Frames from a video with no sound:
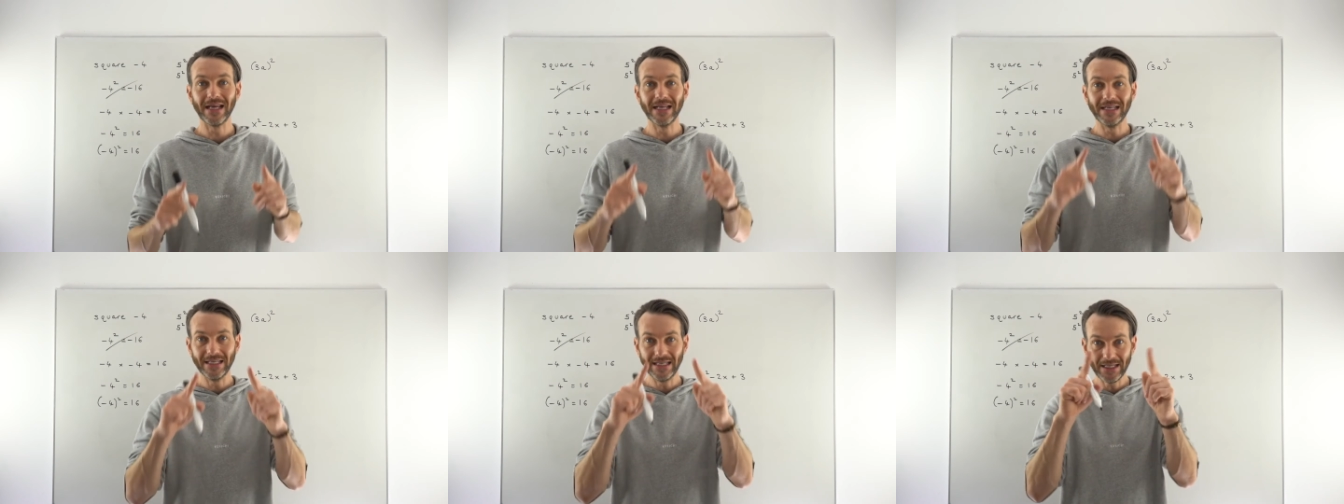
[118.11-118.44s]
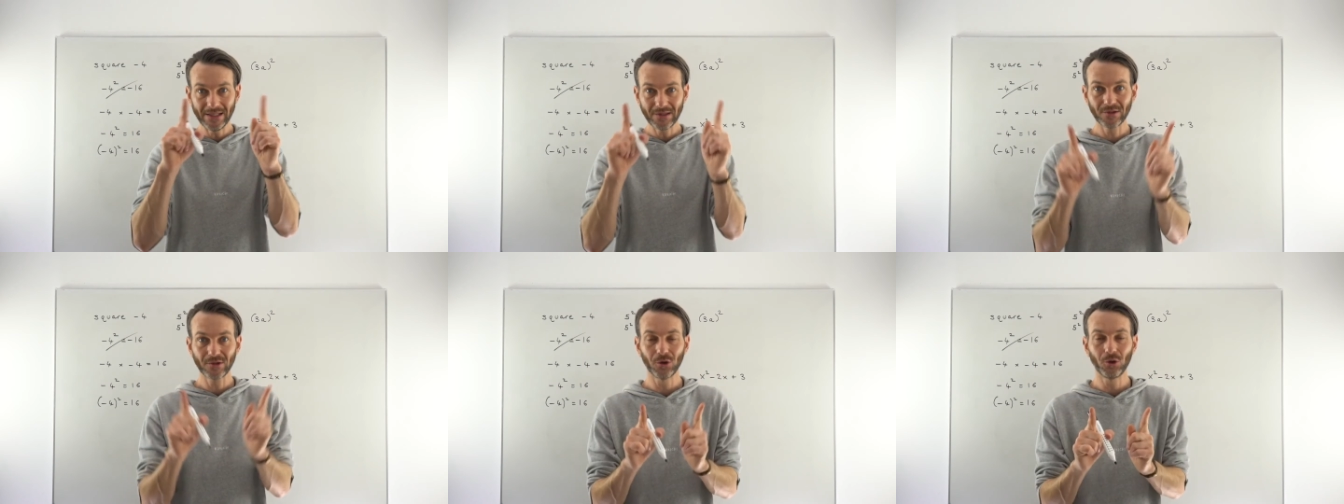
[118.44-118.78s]
it
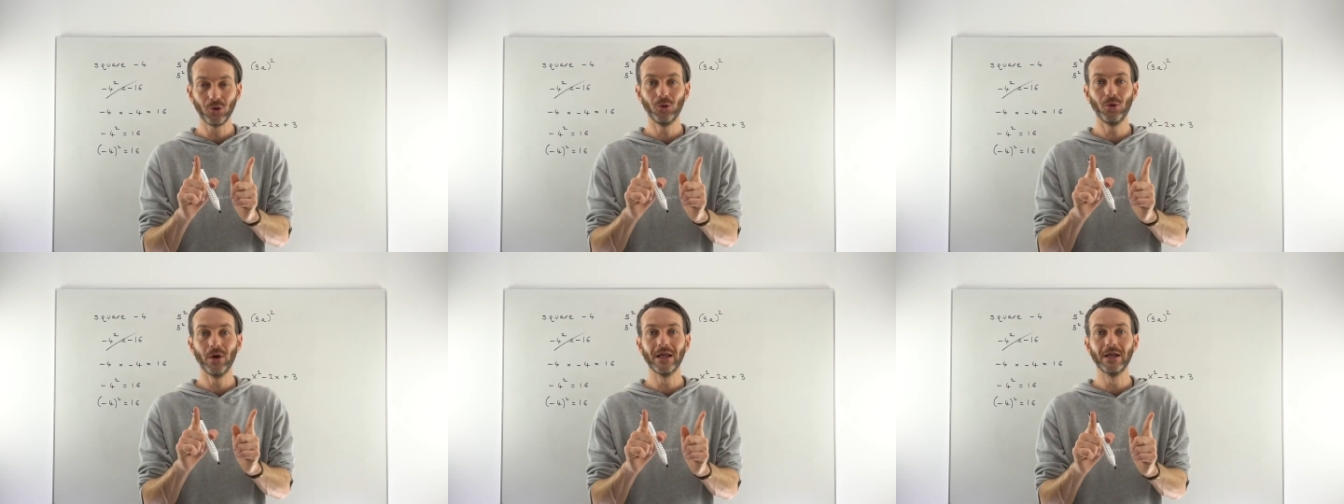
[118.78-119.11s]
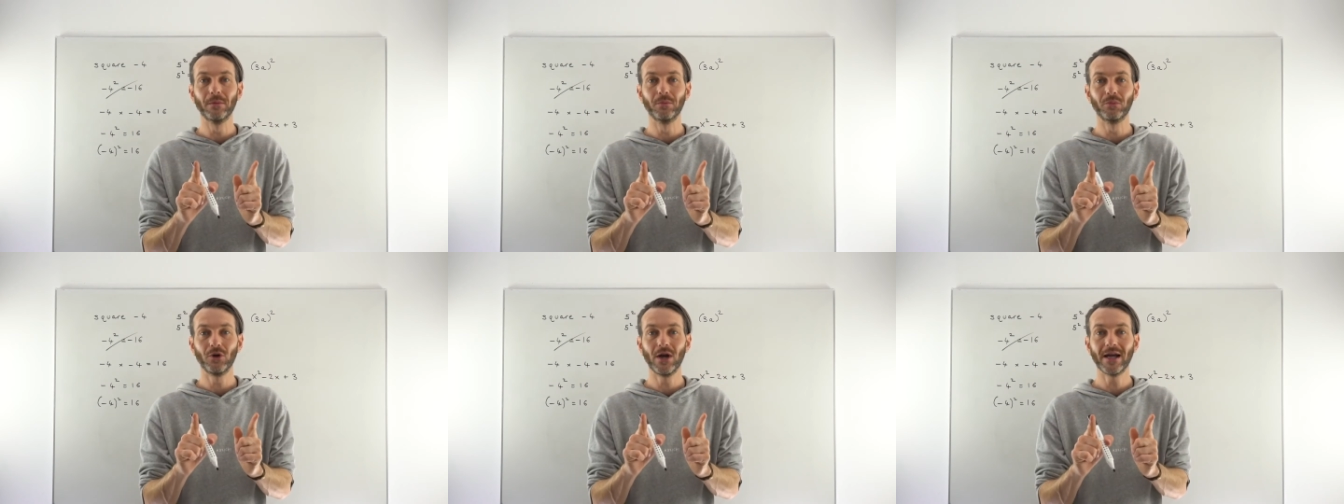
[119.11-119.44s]
needs to go in
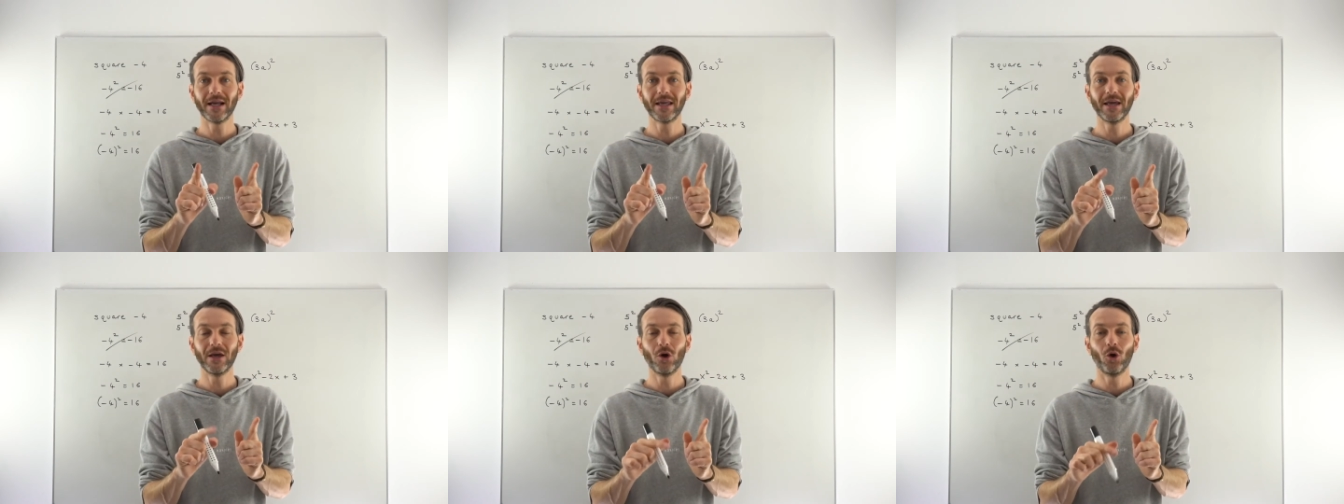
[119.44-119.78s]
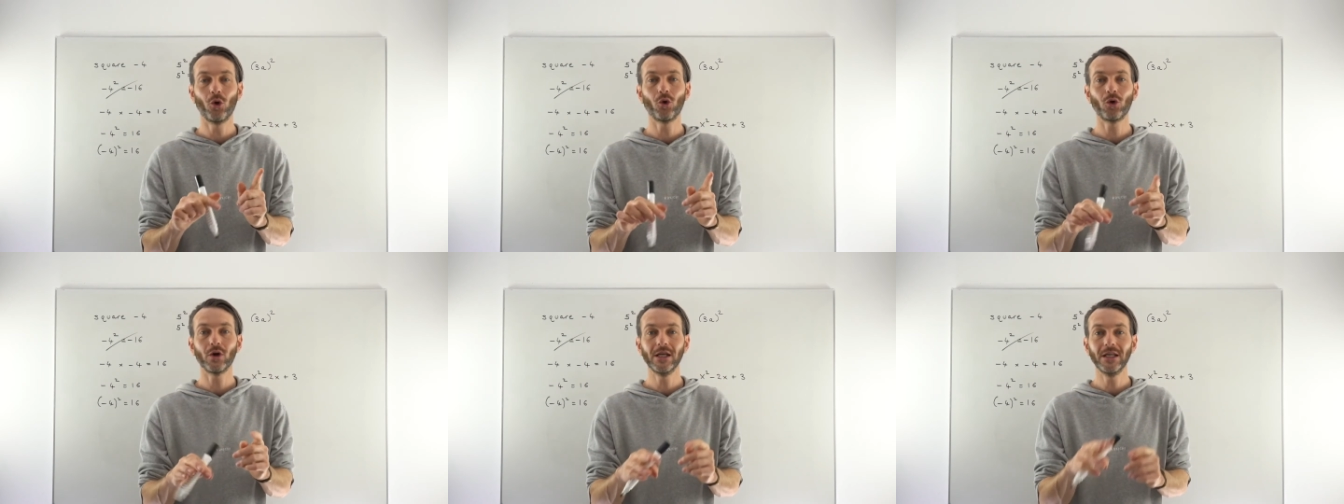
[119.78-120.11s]
a bracket
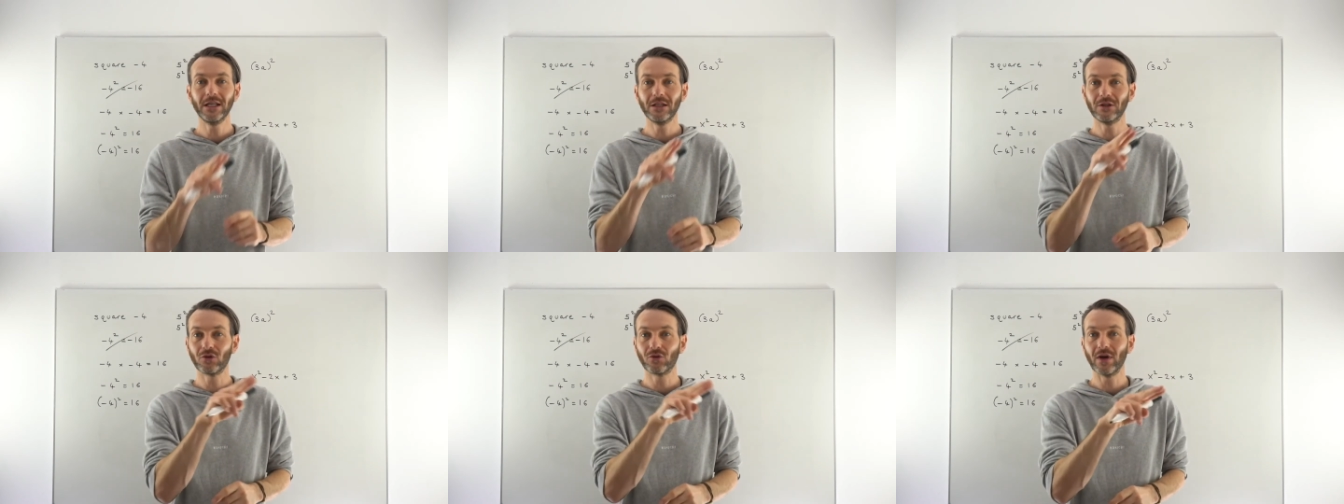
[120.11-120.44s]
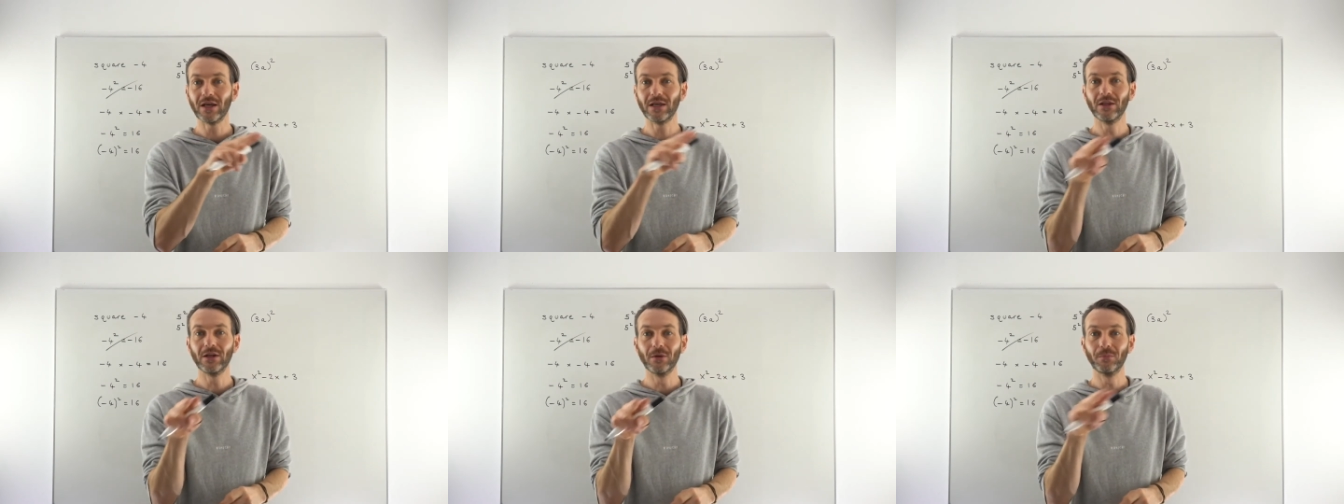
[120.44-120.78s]
or you need to
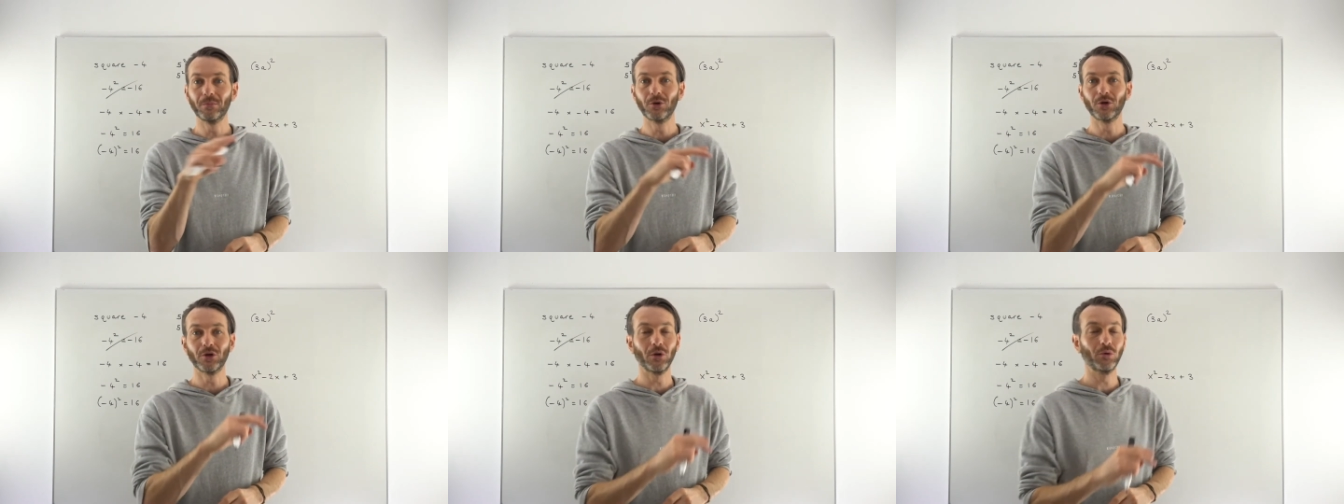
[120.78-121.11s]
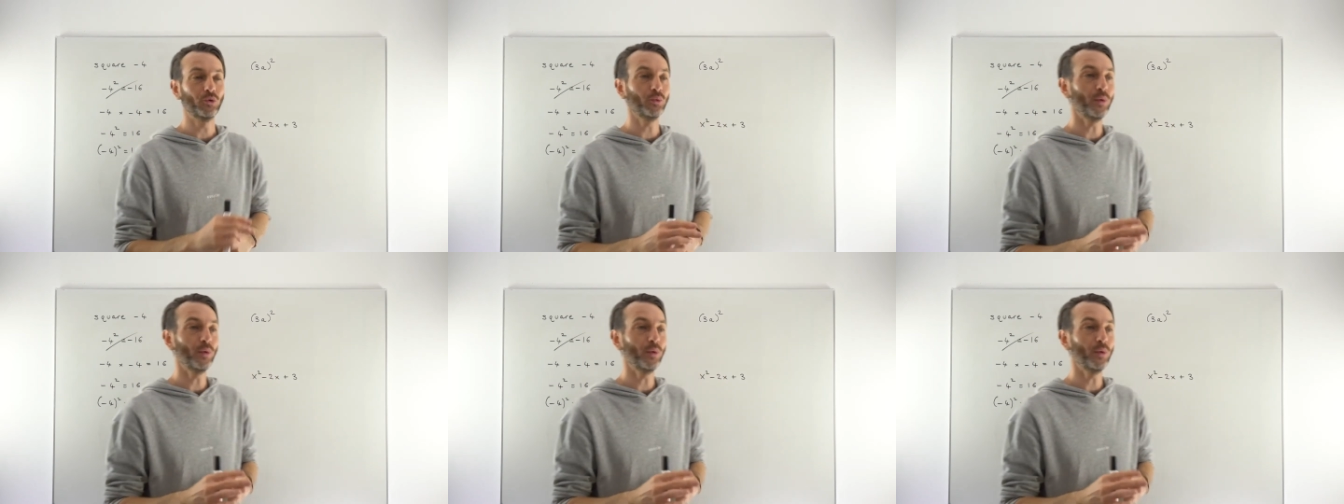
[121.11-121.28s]
write the number down